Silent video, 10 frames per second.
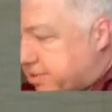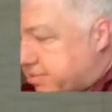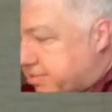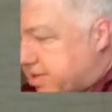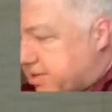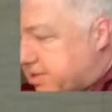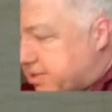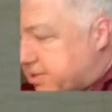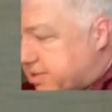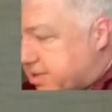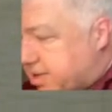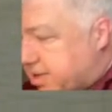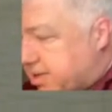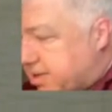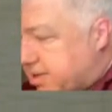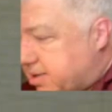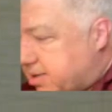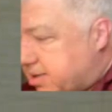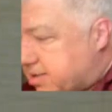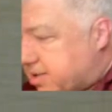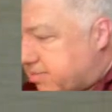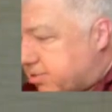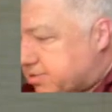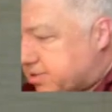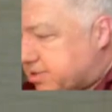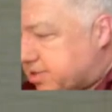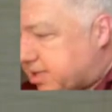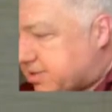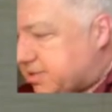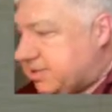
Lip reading: 3 to the c is equal to 6.